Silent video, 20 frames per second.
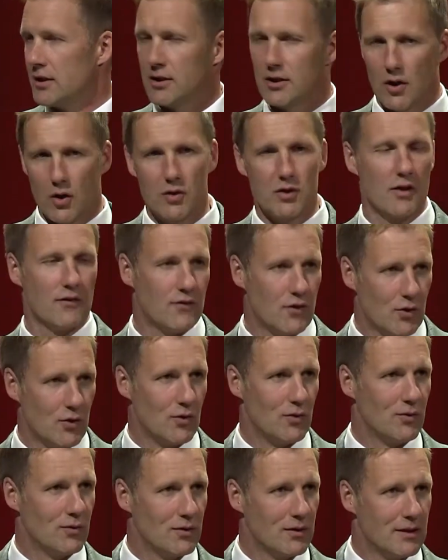Those of you
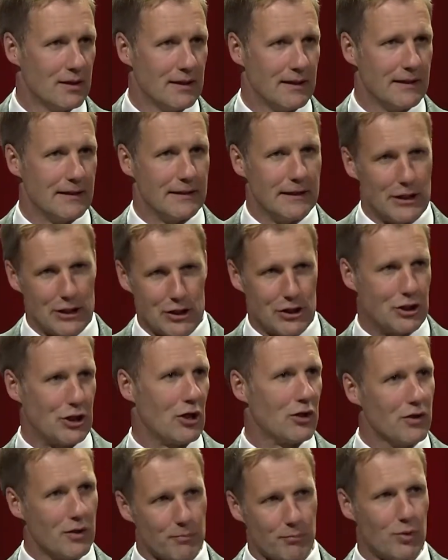that
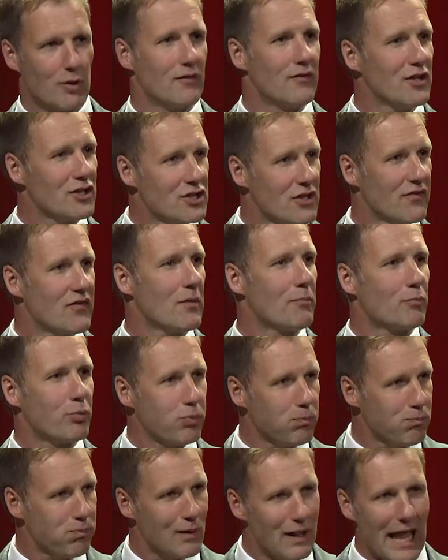share the privilege of the
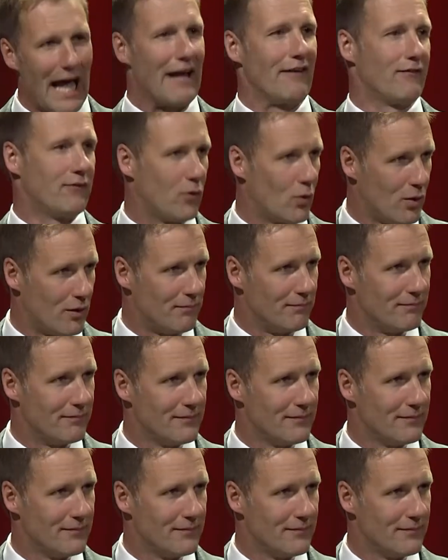platform,